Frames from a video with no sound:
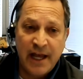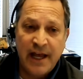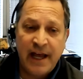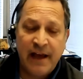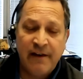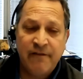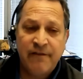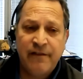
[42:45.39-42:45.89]

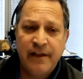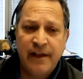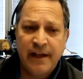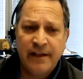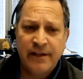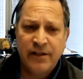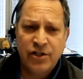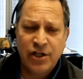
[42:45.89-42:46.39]
have
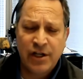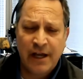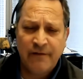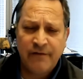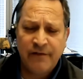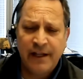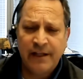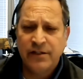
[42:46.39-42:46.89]

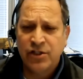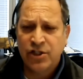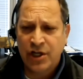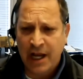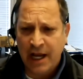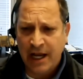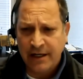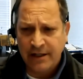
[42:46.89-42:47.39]
things
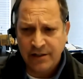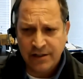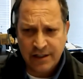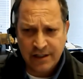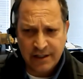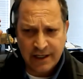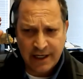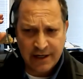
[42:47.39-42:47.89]
changed
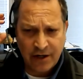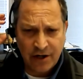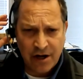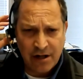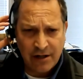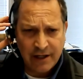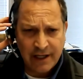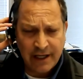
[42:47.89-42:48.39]
at
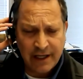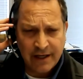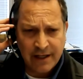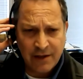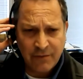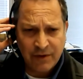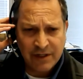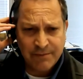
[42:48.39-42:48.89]
all
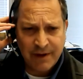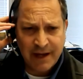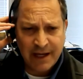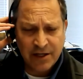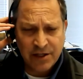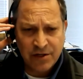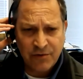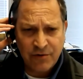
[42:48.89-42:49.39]
in the West Bank?